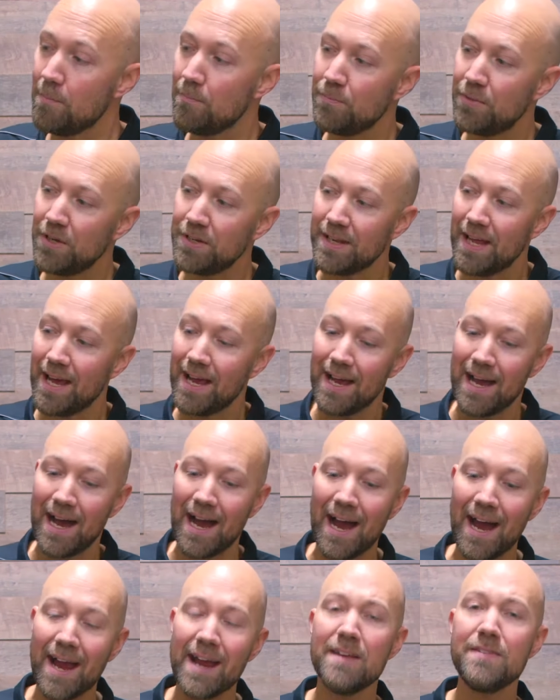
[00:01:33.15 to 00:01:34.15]
But
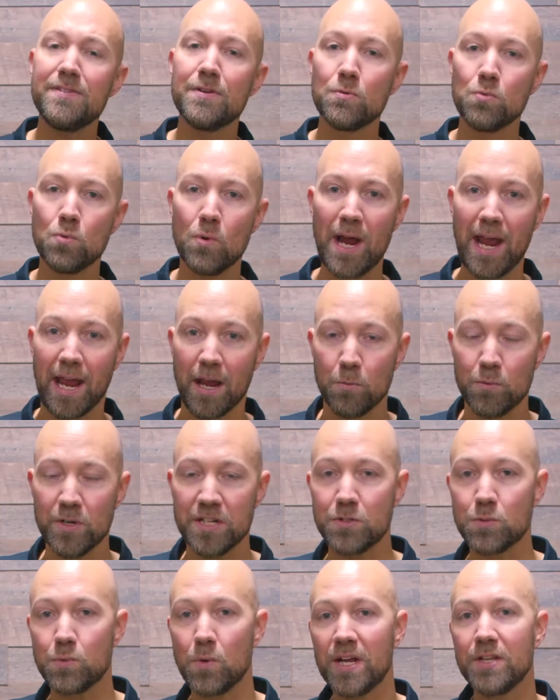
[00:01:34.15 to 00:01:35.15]
either way,
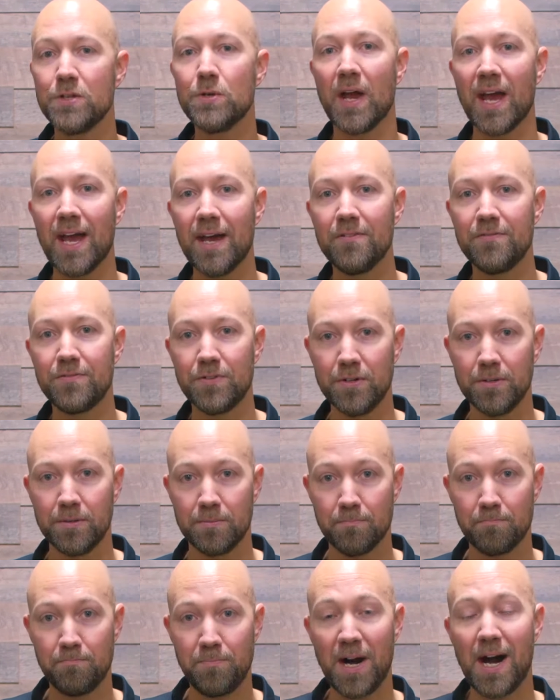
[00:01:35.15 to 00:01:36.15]
which one you ever
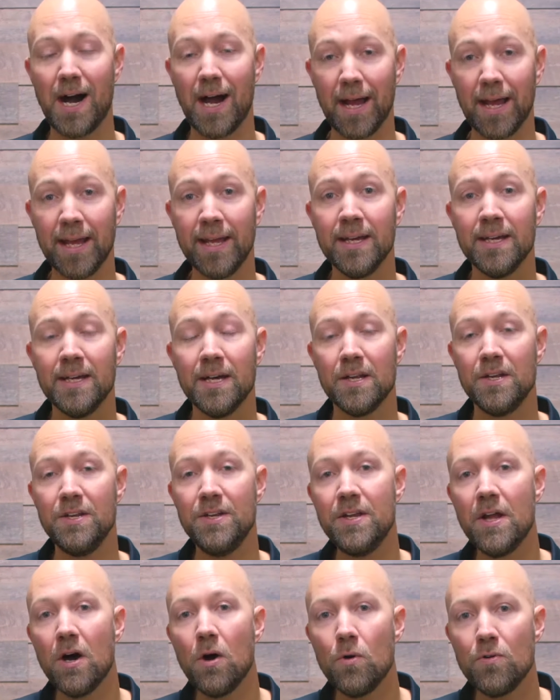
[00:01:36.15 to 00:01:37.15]
buy,
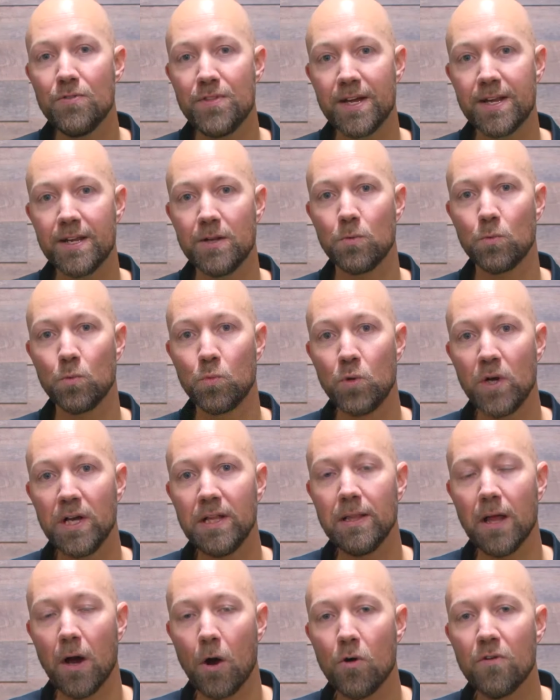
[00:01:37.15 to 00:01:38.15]
know that it
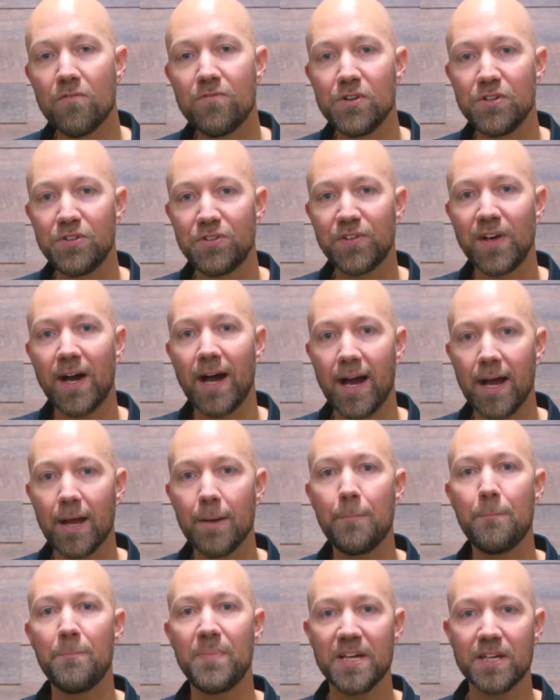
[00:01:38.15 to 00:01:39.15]
will over
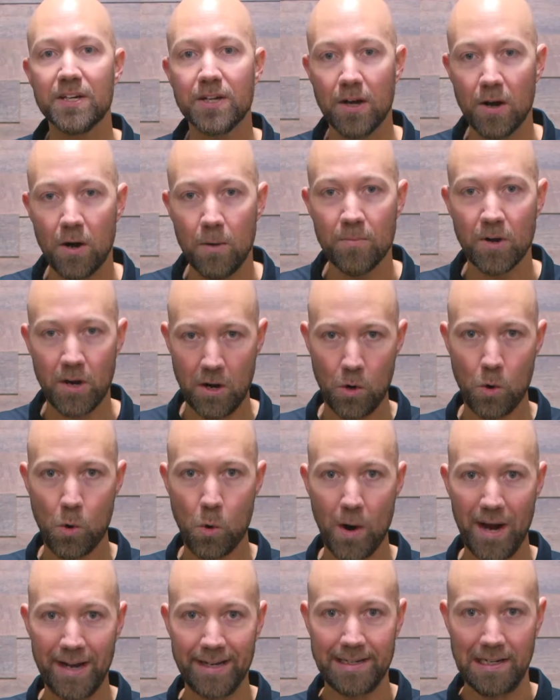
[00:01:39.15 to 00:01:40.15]
time become
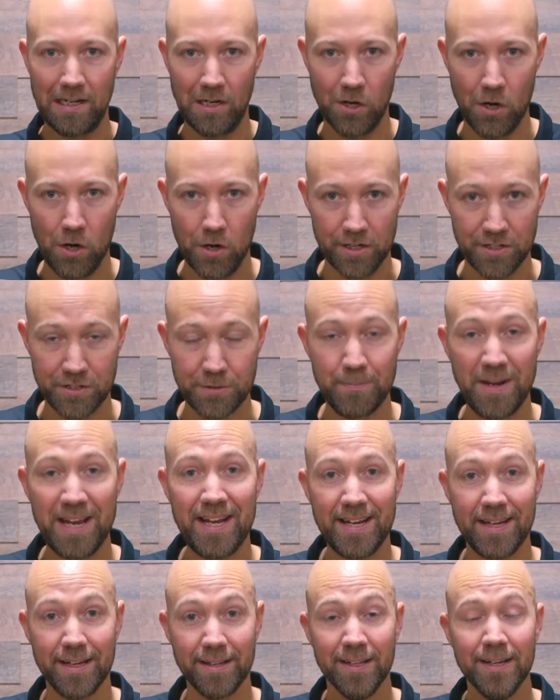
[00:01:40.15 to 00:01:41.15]
quite large,
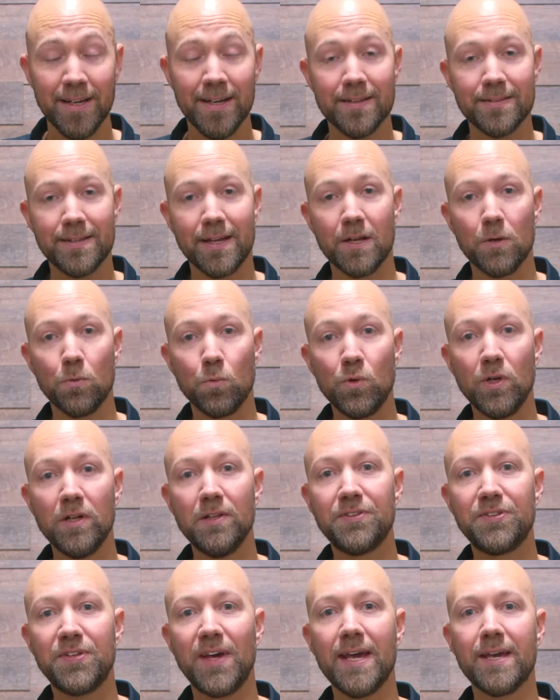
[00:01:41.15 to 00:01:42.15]
meaning that it will
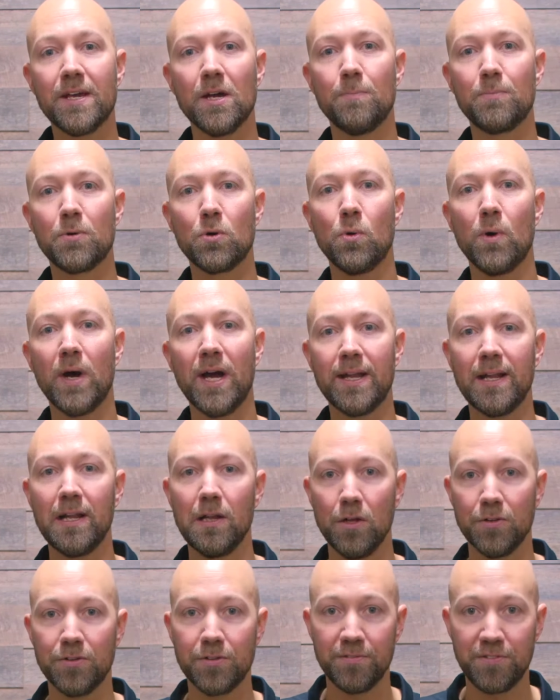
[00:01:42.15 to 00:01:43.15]
take up quite a
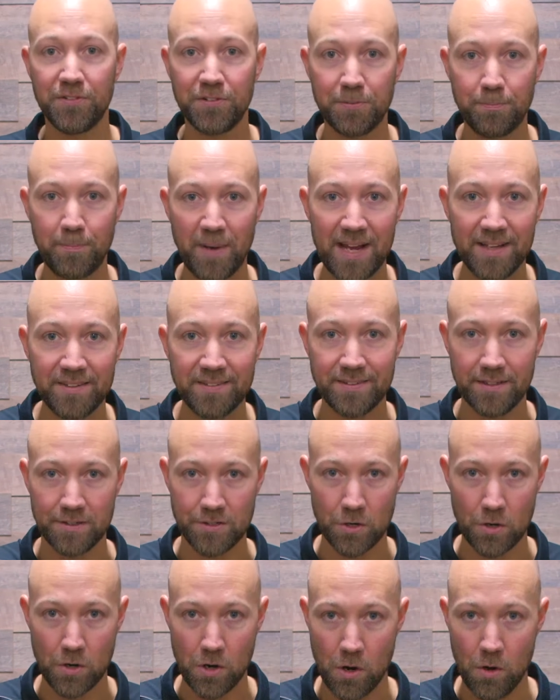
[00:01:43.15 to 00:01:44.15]
lot of space in
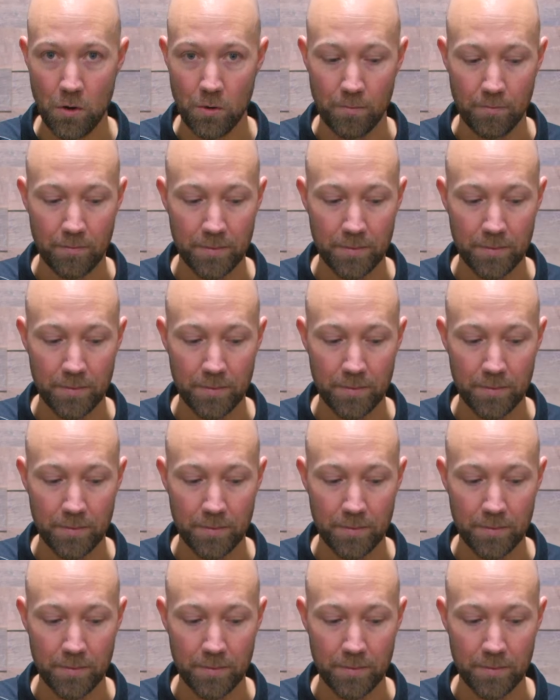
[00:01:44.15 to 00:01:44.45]
your home.